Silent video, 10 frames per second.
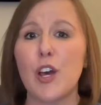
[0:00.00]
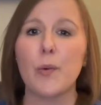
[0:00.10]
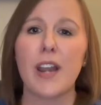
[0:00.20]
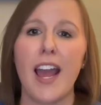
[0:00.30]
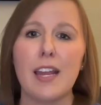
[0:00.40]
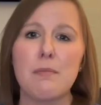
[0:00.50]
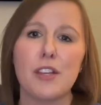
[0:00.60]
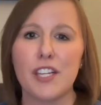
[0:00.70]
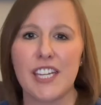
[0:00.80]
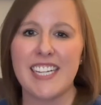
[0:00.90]
when I am
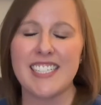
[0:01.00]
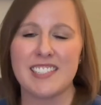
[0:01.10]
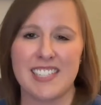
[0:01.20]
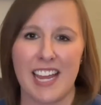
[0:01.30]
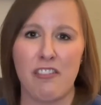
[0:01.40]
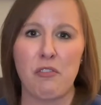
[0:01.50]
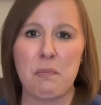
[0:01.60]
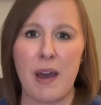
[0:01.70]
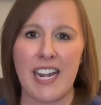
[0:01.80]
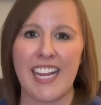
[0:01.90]
looking to save
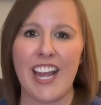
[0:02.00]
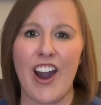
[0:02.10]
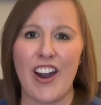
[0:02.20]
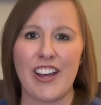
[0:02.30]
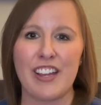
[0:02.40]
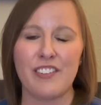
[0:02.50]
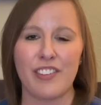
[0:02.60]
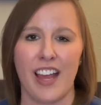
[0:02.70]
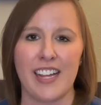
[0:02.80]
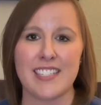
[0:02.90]
money on
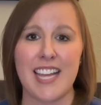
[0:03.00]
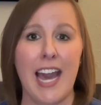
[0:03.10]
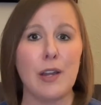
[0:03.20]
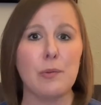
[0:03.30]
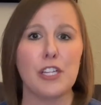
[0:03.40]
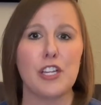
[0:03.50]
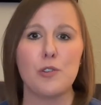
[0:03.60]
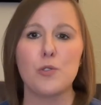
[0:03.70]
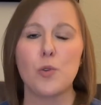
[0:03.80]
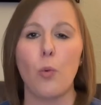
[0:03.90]
flights, I will
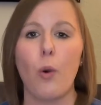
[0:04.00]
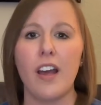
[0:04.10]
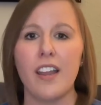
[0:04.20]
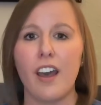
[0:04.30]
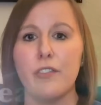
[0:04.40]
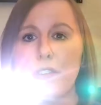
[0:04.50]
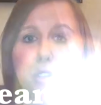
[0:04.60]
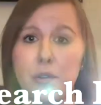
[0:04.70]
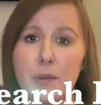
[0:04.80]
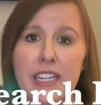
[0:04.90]
use one of
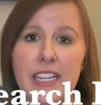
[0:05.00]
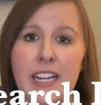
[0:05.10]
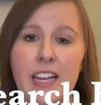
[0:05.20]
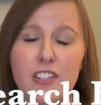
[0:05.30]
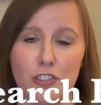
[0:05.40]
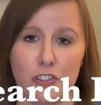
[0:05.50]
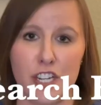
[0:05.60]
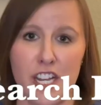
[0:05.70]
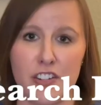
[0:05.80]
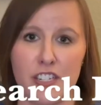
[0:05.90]
three search
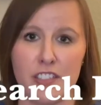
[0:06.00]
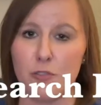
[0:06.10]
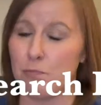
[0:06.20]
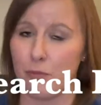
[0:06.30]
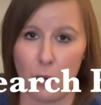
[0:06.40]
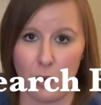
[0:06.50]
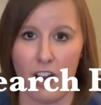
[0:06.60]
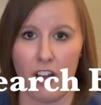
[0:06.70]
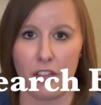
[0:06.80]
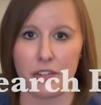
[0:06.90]
engines, or
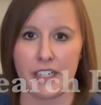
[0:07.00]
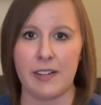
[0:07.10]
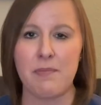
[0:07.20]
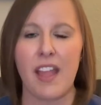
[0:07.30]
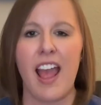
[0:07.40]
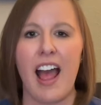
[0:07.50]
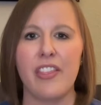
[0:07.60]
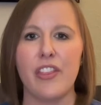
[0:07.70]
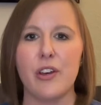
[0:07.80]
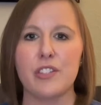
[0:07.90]
all three,
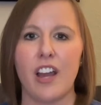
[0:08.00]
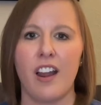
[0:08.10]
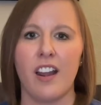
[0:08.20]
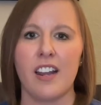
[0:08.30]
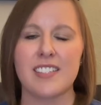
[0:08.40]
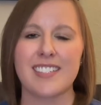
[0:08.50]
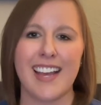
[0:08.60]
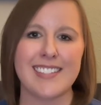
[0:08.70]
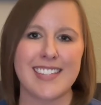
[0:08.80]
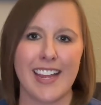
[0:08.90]
and those are
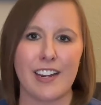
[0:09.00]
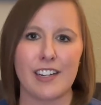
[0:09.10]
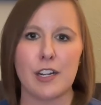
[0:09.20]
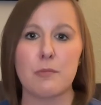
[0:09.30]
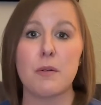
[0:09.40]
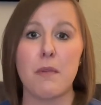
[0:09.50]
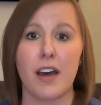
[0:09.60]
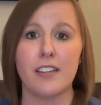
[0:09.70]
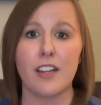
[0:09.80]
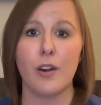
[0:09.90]
Skyscanner,
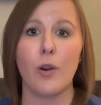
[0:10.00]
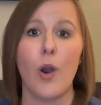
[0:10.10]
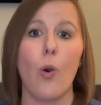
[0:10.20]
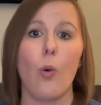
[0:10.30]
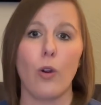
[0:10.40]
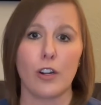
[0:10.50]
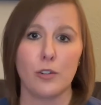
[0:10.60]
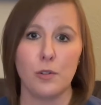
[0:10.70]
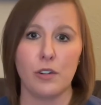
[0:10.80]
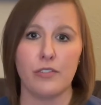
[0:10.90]
Momondo, or
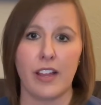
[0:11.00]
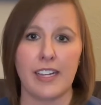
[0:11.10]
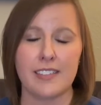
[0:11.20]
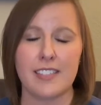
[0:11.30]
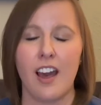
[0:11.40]
Google Flights.